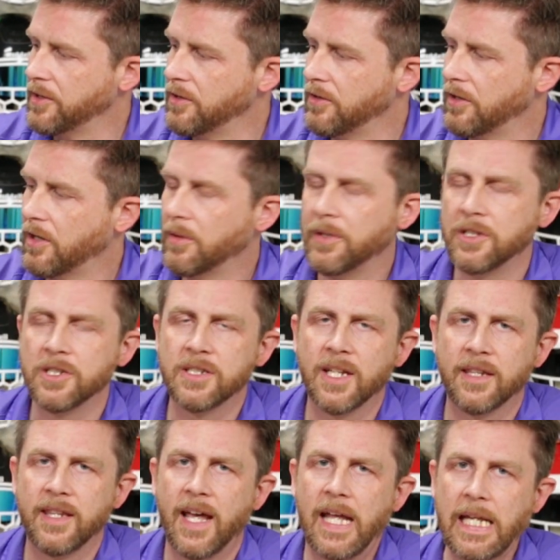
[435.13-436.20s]
You can go and just
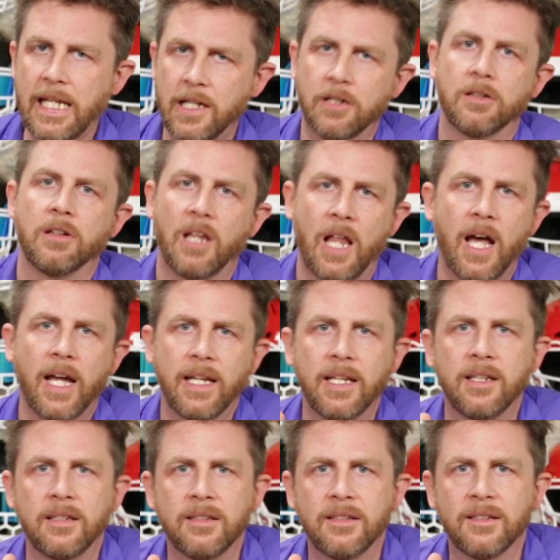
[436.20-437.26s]
get that inner
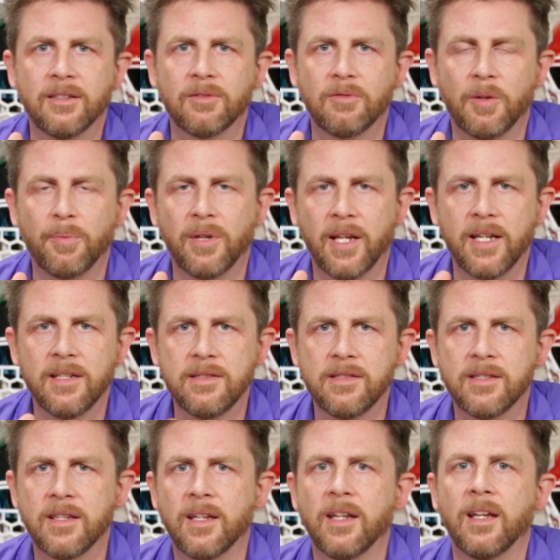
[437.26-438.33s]
lining replaced,
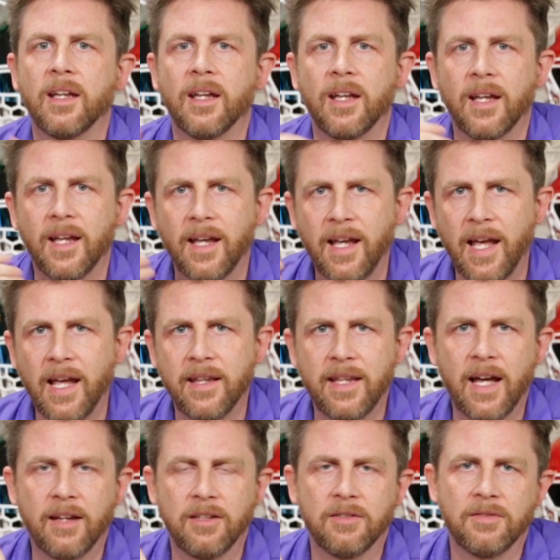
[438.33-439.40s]
and
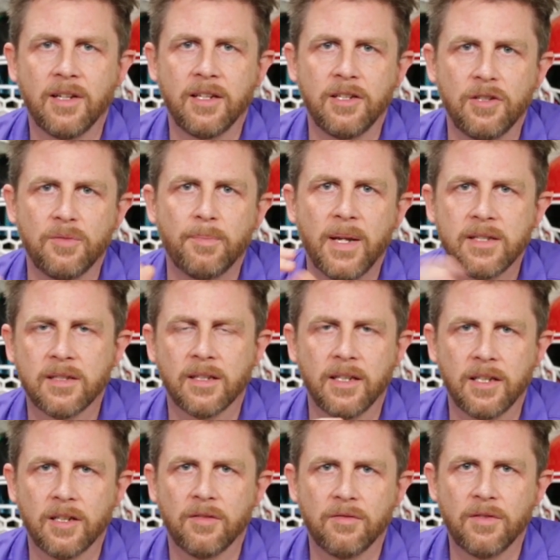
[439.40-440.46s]
now you
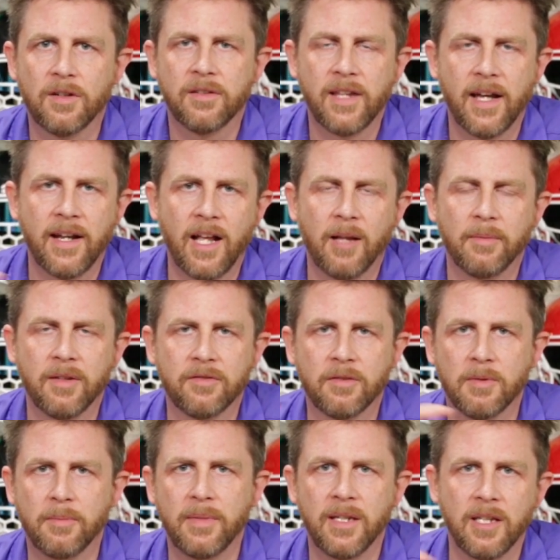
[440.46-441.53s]
basically convert that helmet
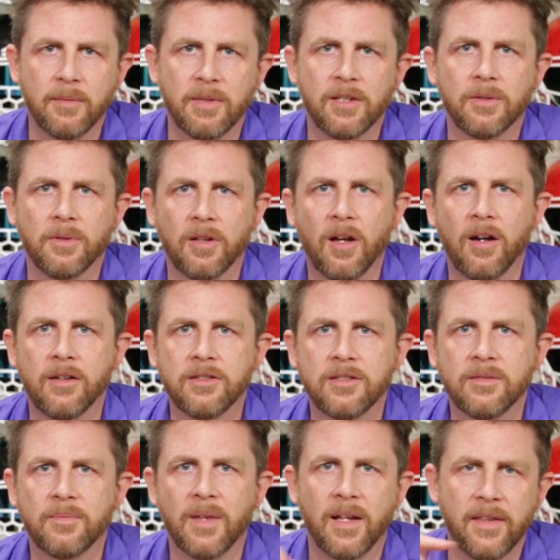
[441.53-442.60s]
from a medium into a large,
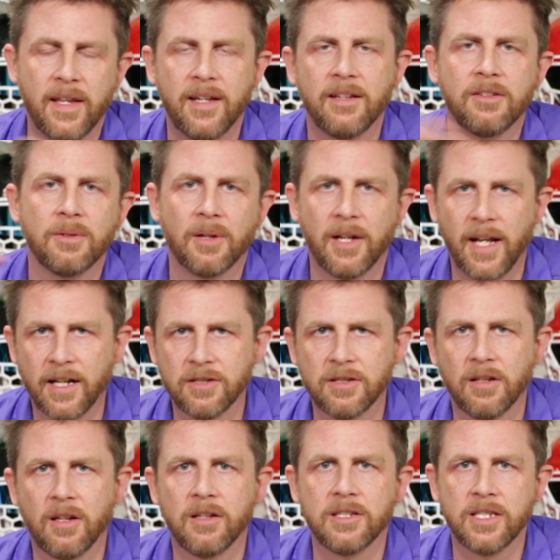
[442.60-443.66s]
and then into an
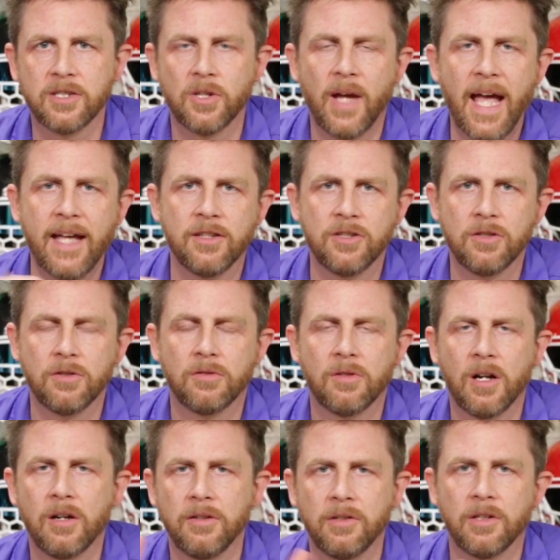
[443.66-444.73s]
extra large. So as you
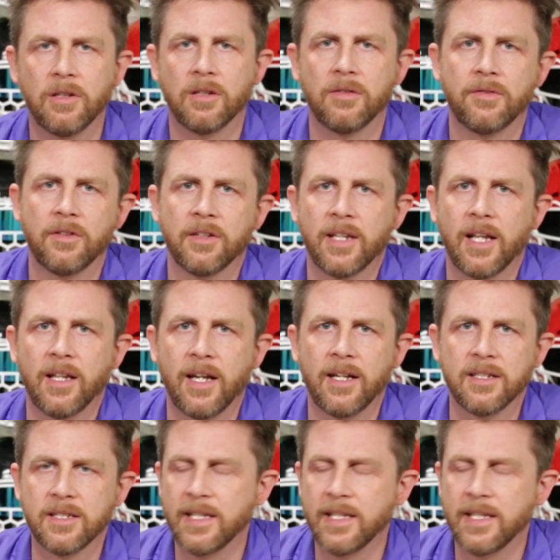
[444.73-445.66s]
grow, you can convert that lining.